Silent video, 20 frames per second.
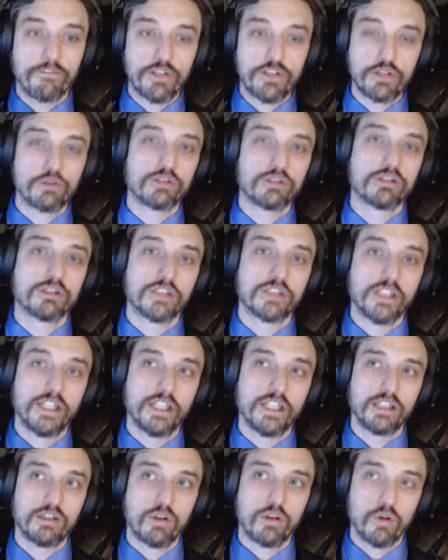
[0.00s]

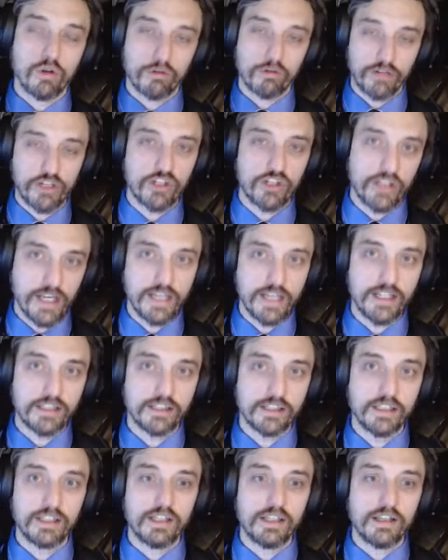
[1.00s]
feudally originated.
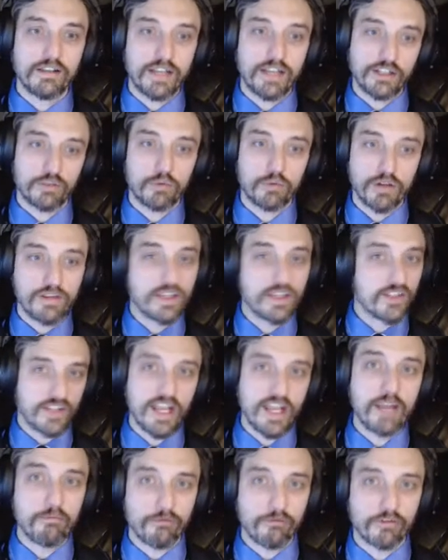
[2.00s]
That's where these
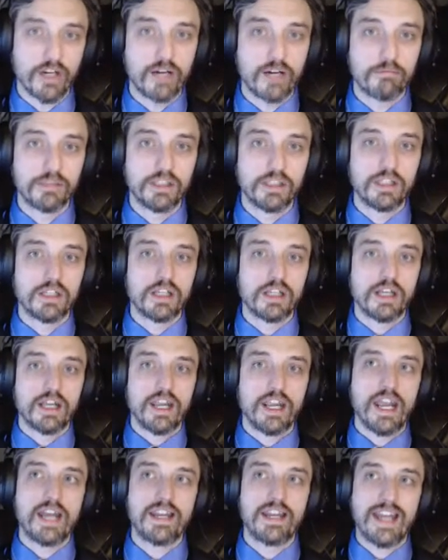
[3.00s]
came from.
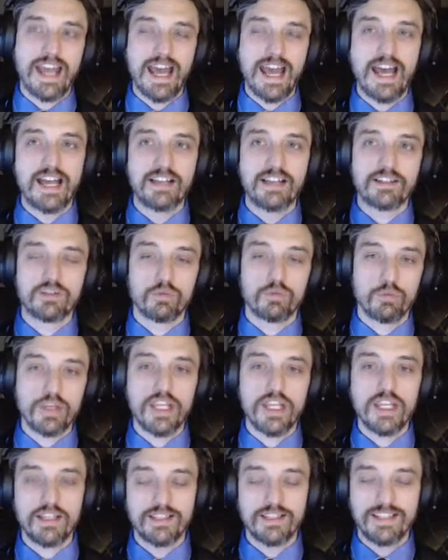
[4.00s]
And as
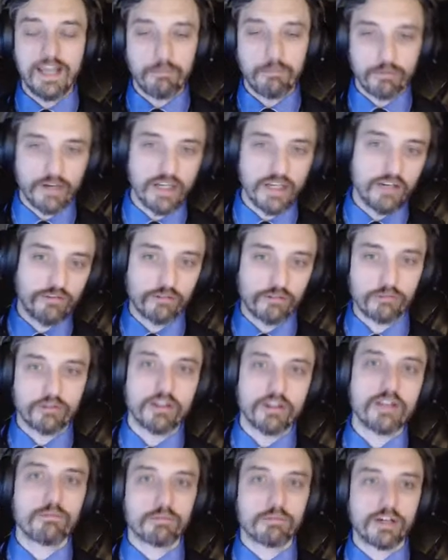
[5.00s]
we separated from
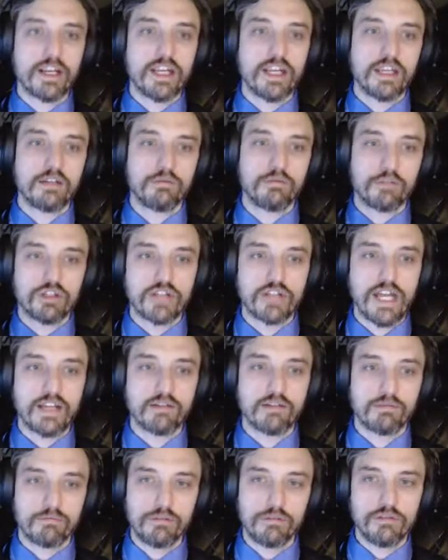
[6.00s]
Great Britain, which
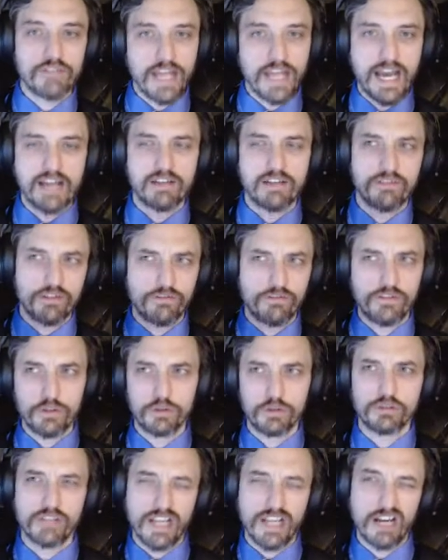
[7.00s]
had moved out of the
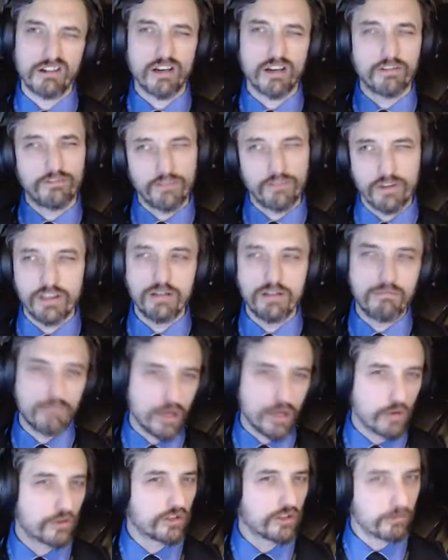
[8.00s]
feudal era for the
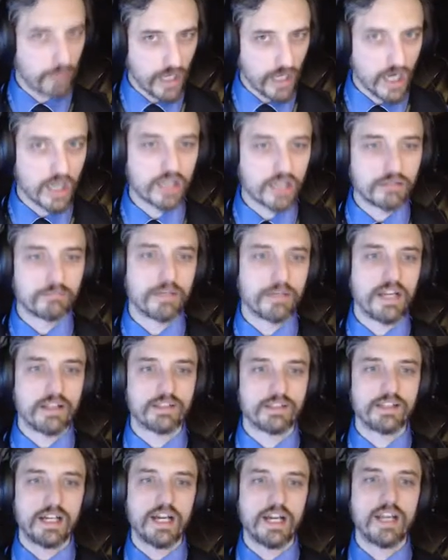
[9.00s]
most part by the
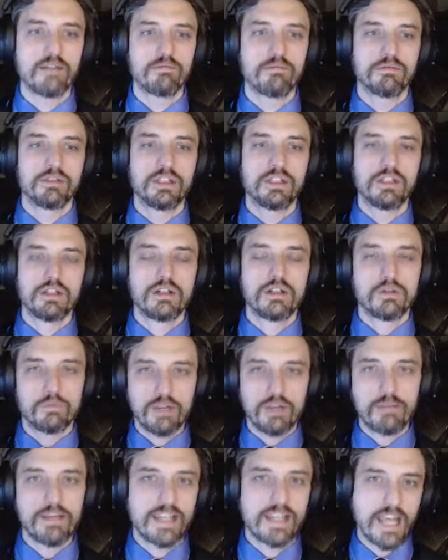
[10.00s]
time
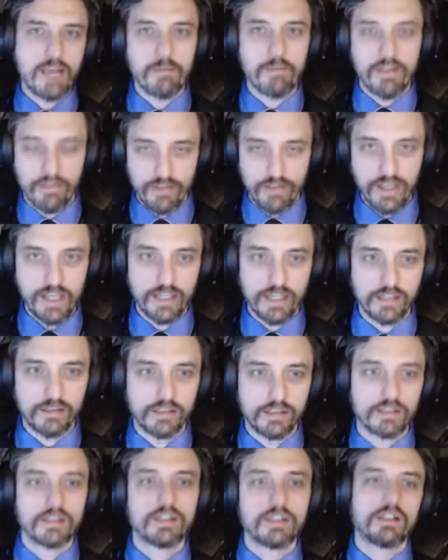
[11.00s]
we became a thing,
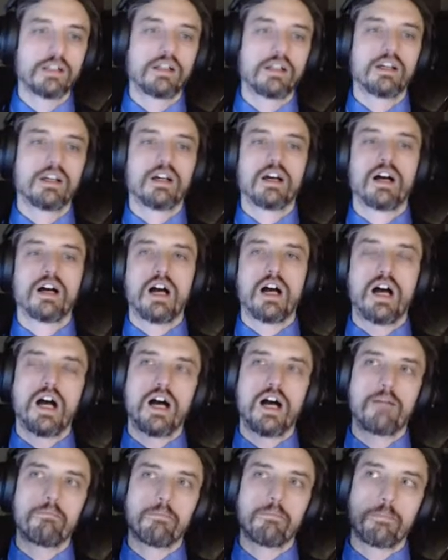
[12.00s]

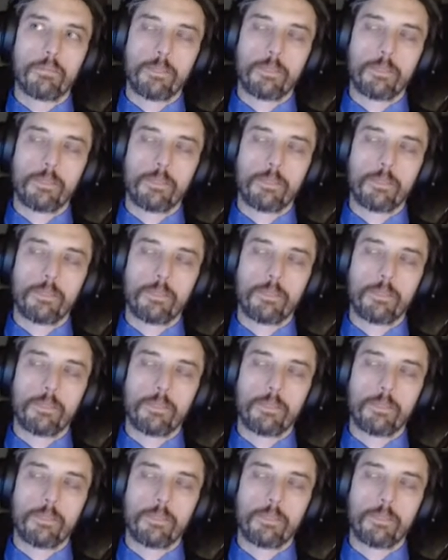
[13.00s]
um,